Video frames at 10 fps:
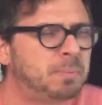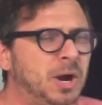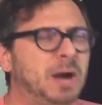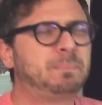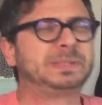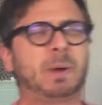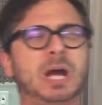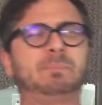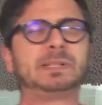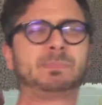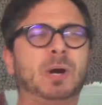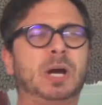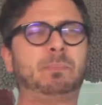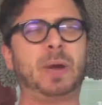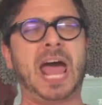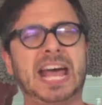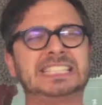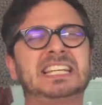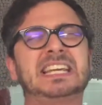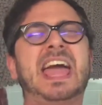Purpose, purpose,
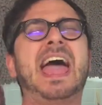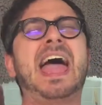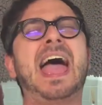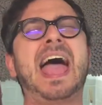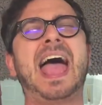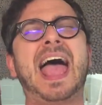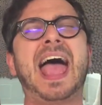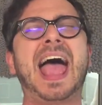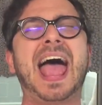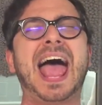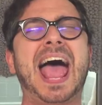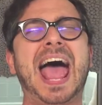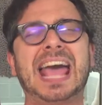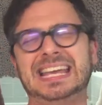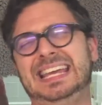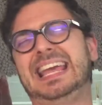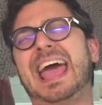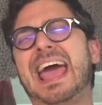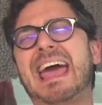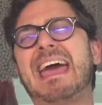purpose, yeah,
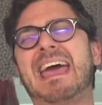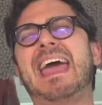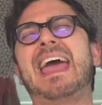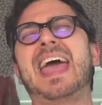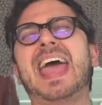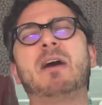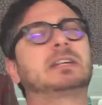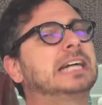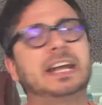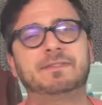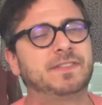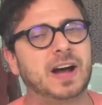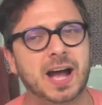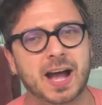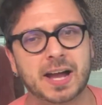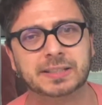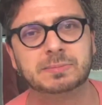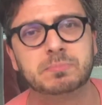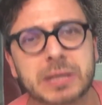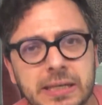yeah, I gotta
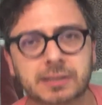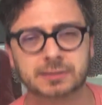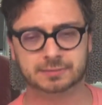find me.